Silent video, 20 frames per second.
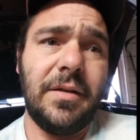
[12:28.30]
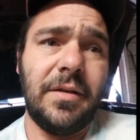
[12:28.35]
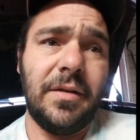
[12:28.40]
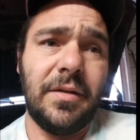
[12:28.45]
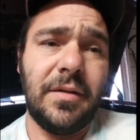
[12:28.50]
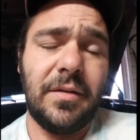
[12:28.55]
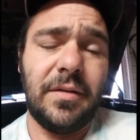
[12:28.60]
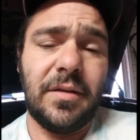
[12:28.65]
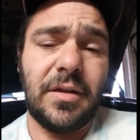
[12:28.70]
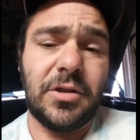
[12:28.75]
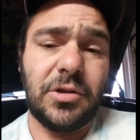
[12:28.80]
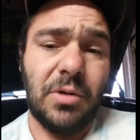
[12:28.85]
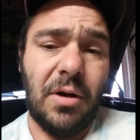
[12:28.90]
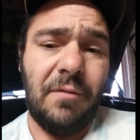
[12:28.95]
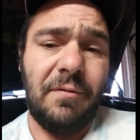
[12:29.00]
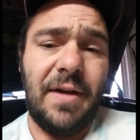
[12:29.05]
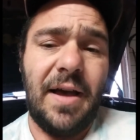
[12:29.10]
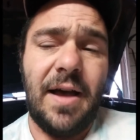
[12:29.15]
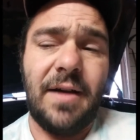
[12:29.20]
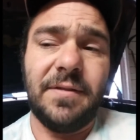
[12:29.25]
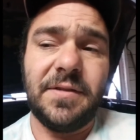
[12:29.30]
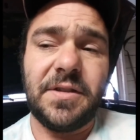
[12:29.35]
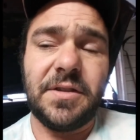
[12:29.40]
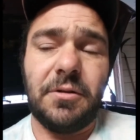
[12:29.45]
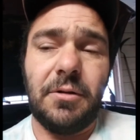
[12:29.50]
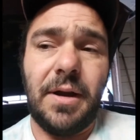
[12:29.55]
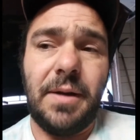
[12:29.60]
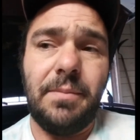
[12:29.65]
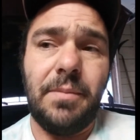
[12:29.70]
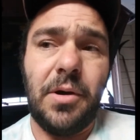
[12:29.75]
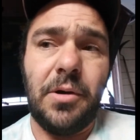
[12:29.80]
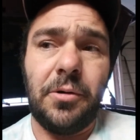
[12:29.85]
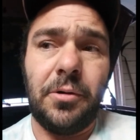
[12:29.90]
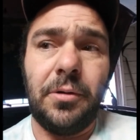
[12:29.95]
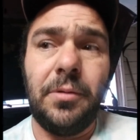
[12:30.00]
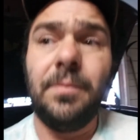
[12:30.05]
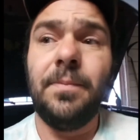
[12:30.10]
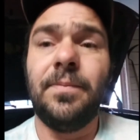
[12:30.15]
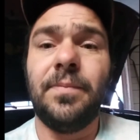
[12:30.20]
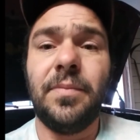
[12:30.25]
the 12 valve is a great motor.
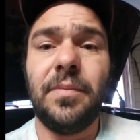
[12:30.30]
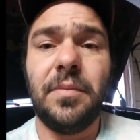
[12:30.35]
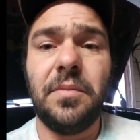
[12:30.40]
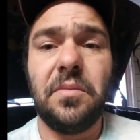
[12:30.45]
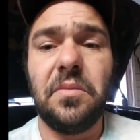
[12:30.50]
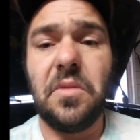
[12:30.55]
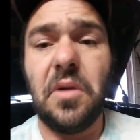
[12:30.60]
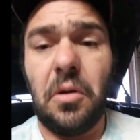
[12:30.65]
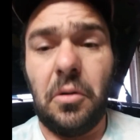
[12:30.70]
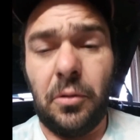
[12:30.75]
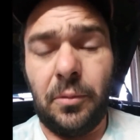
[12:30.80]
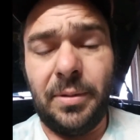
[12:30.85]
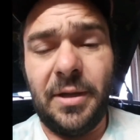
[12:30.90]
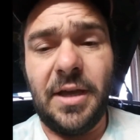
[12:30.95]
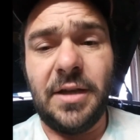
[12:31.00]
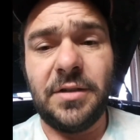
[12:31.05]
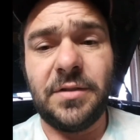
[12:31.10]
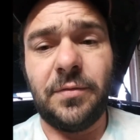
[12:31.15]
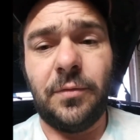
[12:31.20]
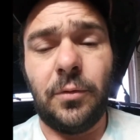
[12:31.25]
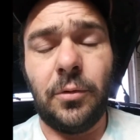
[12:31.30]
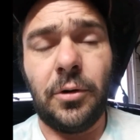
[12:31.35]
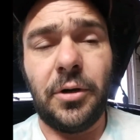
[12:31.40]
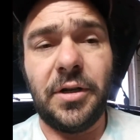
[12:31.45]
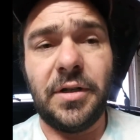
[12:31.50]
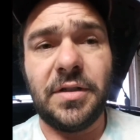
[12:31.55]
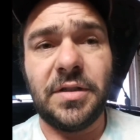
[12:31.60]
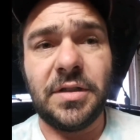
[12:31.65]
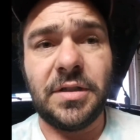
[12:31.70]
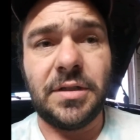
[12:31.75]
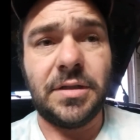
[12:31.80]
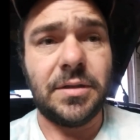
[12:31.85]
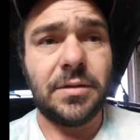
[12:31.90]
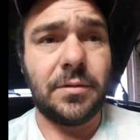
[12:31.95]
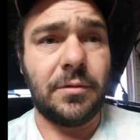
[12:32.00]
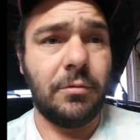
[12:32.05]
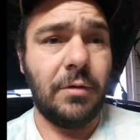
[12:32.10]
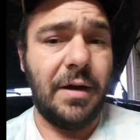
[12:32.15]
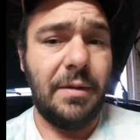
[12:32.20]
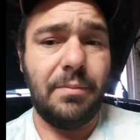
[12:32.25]
The OBS Ford is a
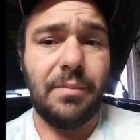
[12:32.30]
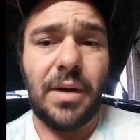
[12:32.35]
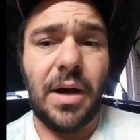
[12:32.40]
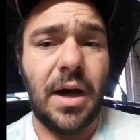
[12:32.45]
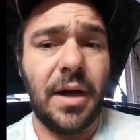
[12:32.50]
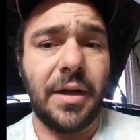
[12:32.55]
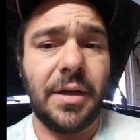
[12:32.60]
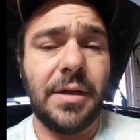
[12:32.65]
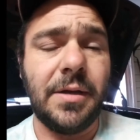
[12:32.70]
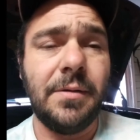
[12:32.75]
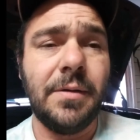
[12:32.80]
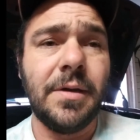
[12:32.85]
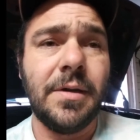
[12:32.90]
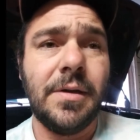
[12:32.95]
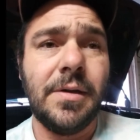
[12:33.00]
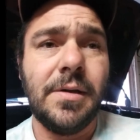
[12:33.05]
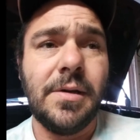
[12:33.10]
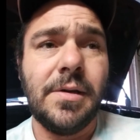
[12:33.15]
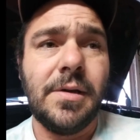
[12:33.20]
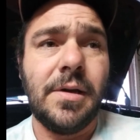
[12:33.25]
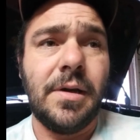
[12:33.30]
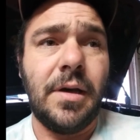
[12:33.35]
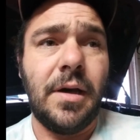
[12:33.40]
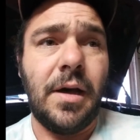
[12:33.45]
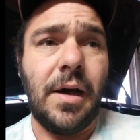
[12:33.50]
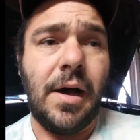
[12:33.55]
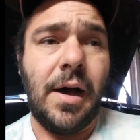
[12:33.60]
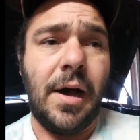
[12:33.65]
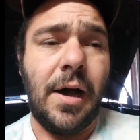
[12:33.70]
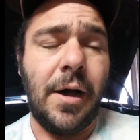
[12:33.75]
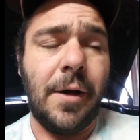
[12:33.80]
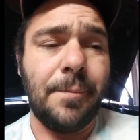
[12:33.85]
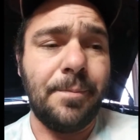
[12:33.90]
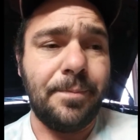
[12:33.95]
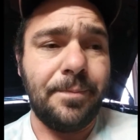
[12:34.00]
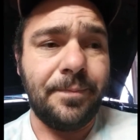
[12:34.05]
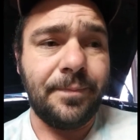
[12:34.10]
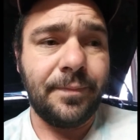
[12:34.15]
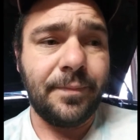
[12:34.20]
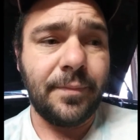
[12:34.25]
great body.
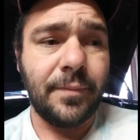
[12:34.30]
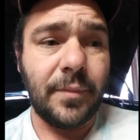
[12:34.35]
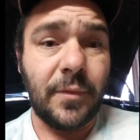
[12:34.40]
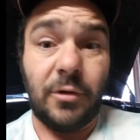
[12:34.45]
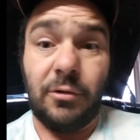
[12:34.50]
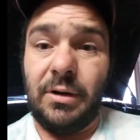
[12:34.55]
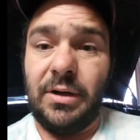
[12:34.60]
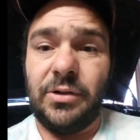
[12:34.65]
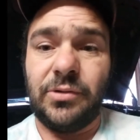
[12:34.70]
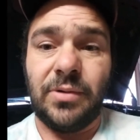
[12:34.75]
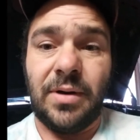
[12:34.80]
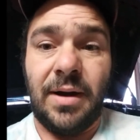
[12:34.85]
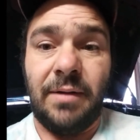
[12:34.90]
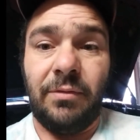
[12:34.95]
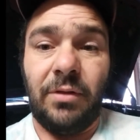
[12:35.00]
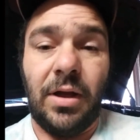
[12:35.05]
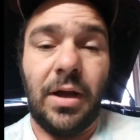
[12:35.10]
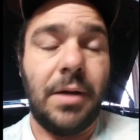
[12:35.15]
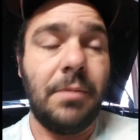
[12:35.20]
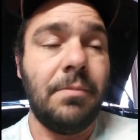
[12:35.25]
Great driveline.